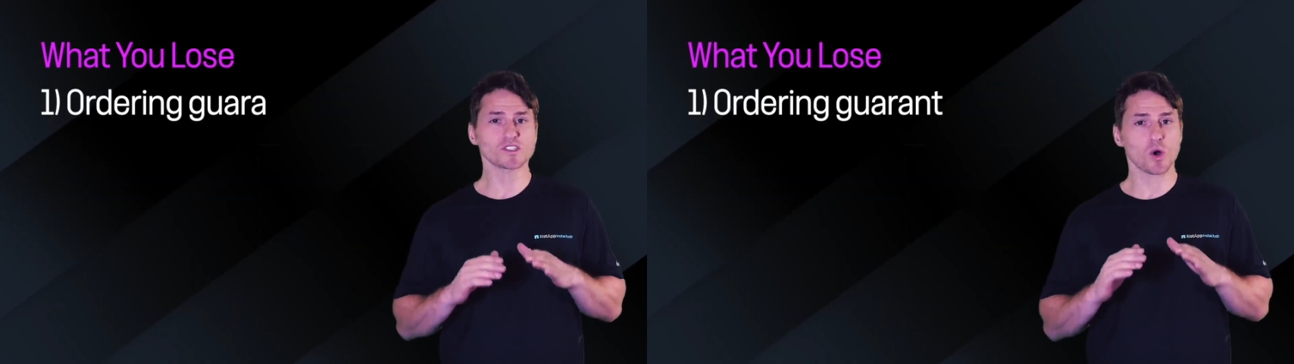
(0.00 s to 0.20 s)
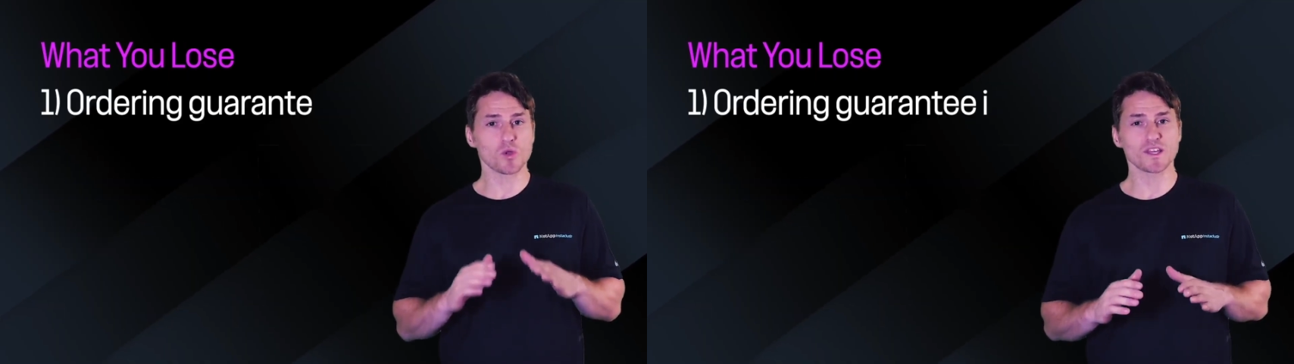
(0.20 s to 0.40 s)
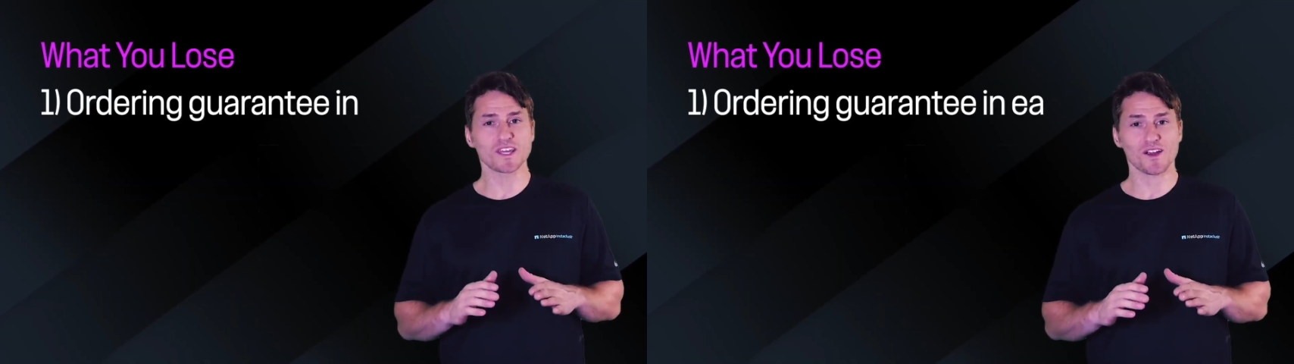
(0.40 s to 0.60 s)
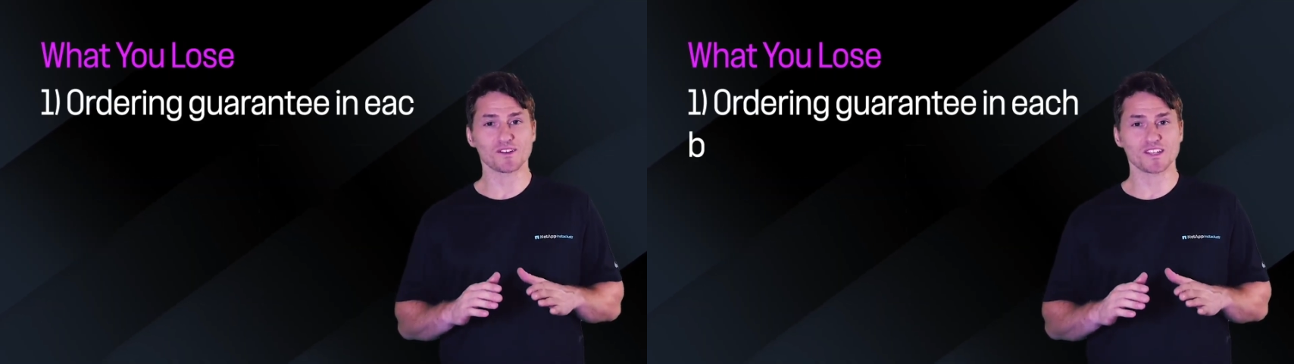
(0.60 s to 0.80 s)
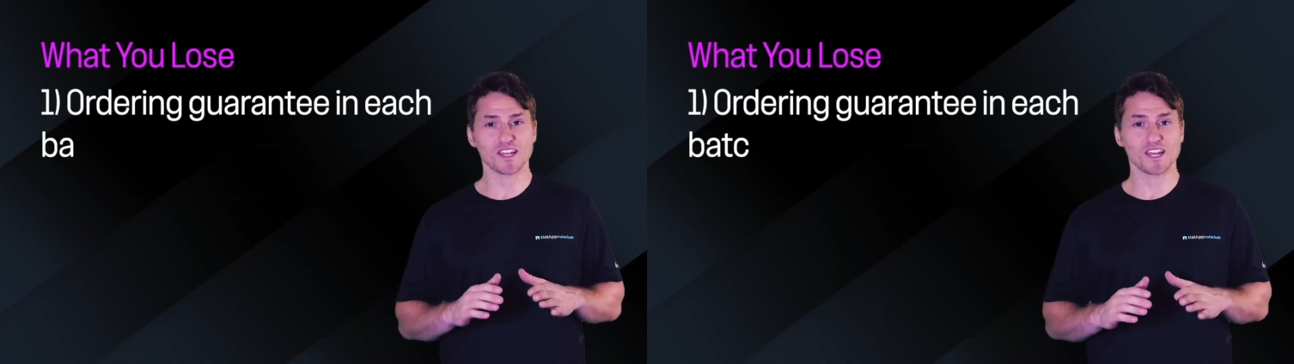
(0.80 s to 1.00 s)
only
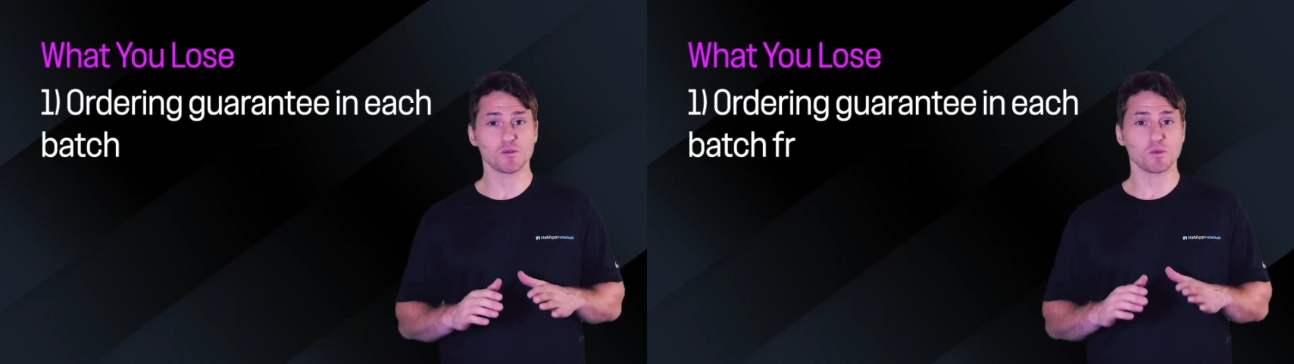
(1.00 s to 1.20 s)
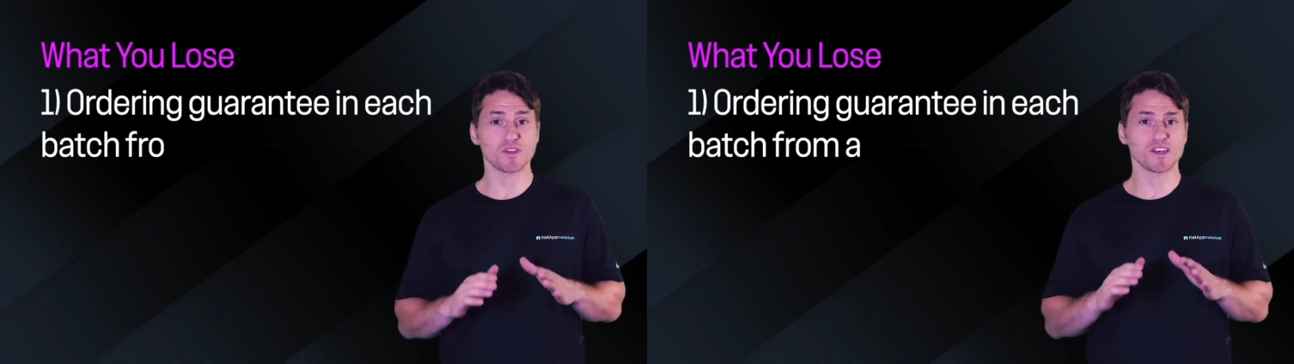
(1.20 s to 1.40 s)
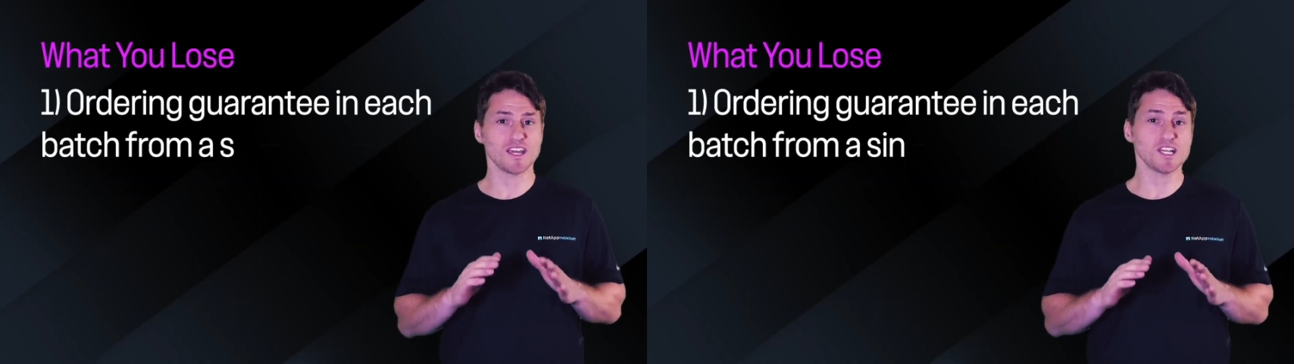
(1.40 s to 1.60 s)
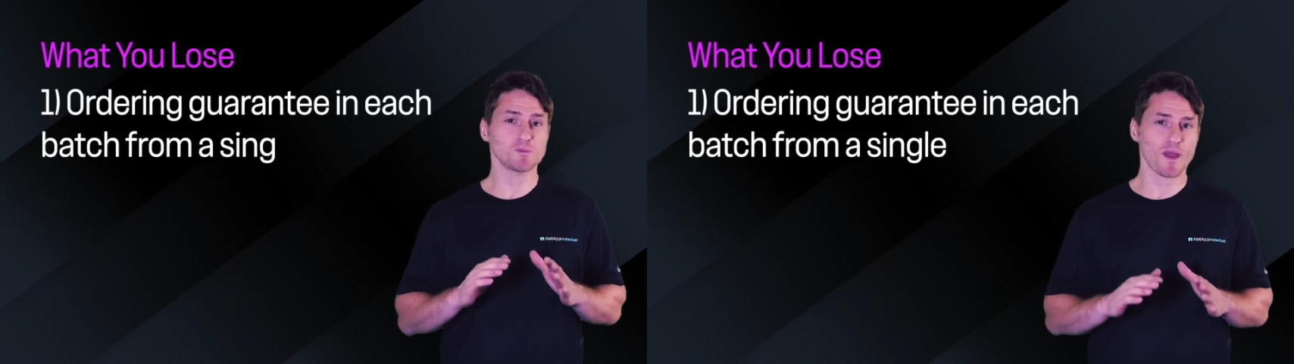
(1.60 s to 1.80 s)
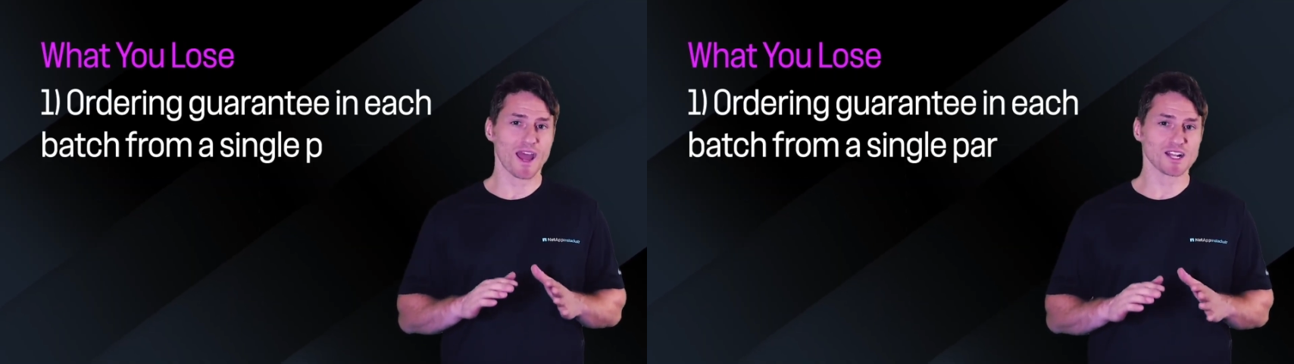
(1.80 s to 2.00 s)
guaranteed within each
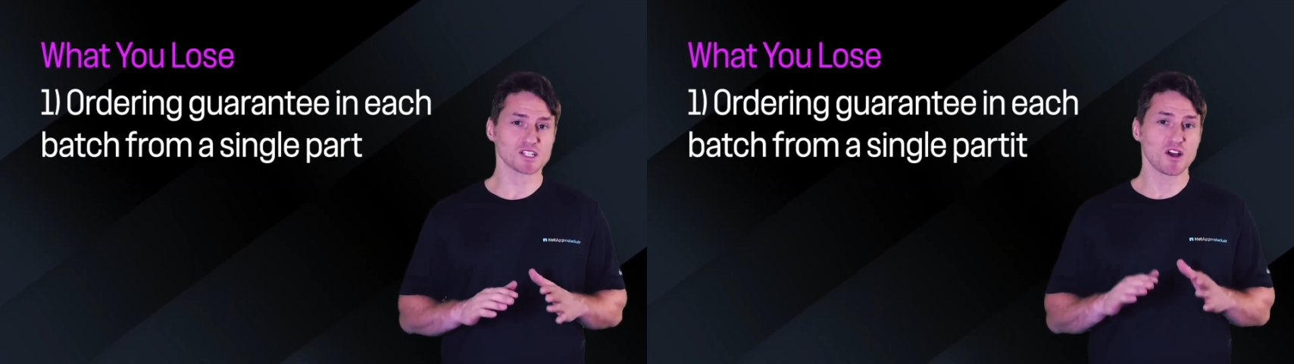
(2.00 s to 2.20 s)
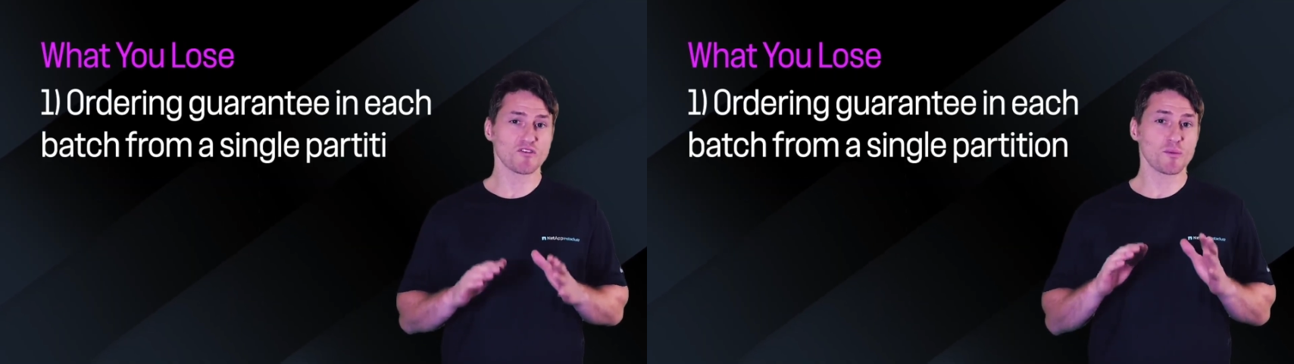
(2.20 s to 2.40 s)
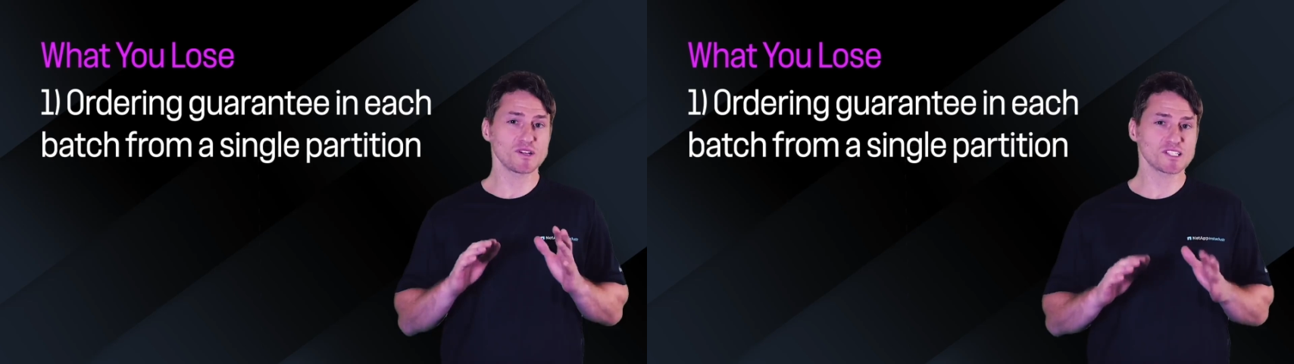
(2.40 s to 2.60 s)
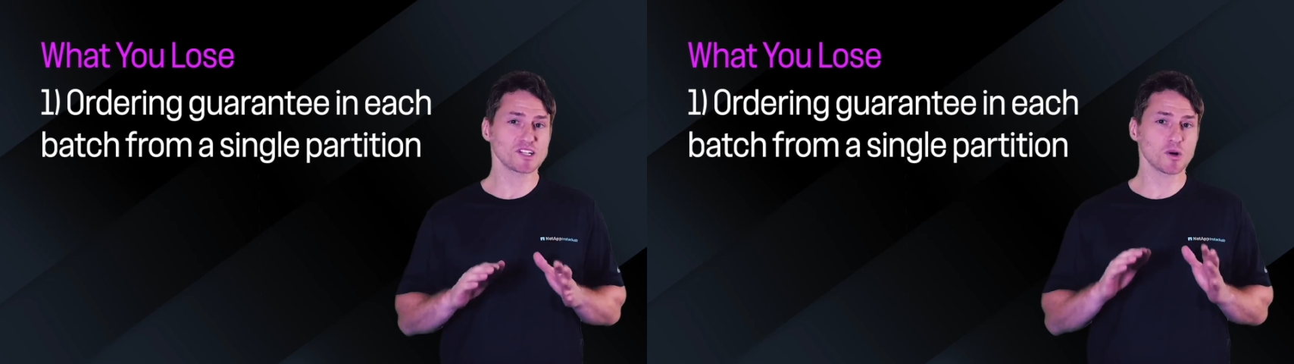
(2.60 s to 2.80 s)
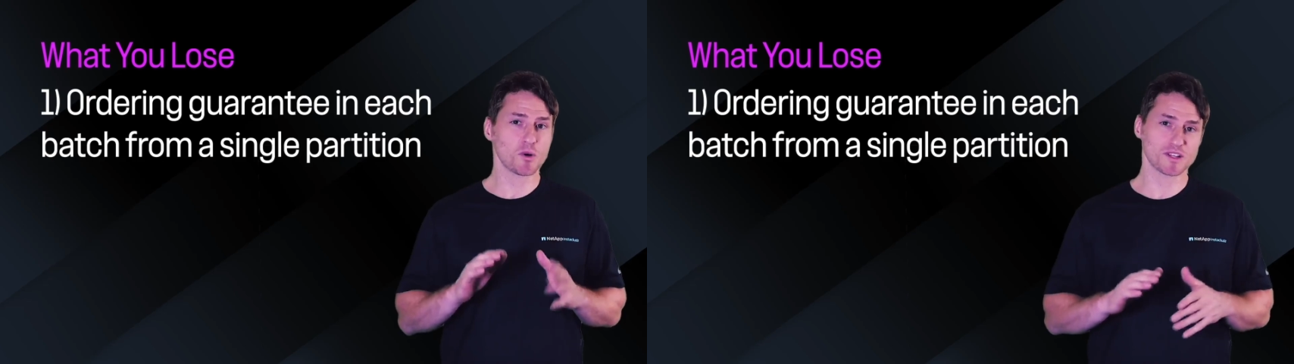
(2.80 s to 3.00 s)
batch from a single
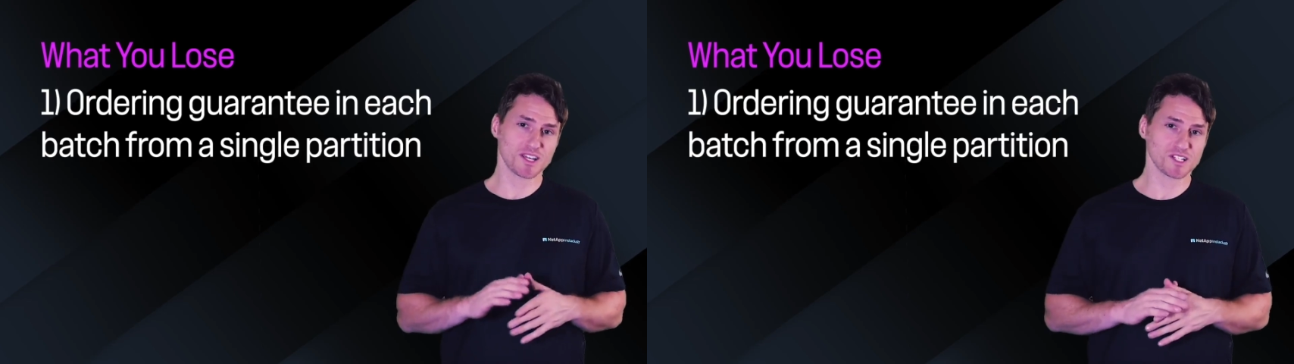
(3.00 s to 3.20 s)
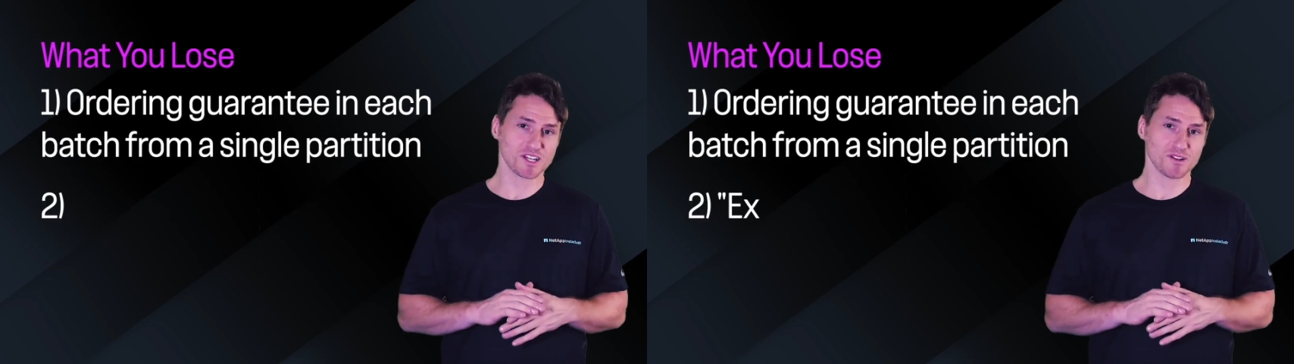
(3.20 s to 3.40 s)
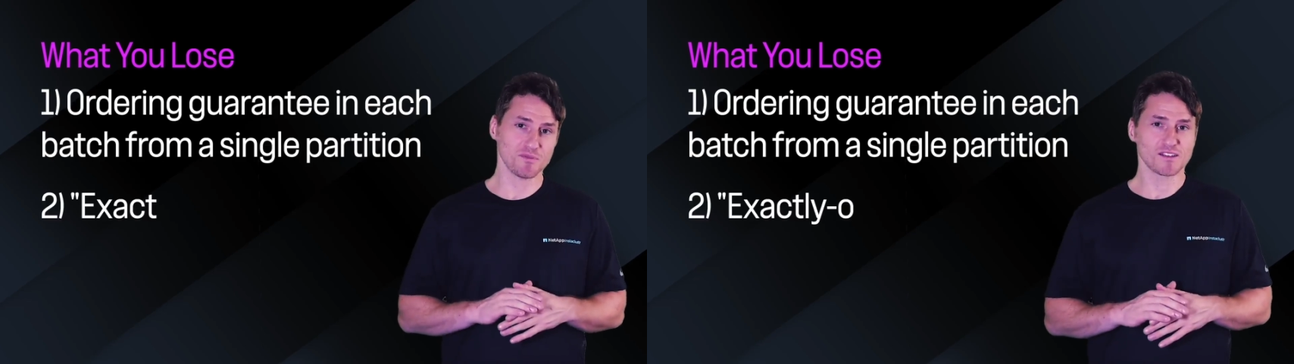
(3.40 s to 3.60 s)
partition.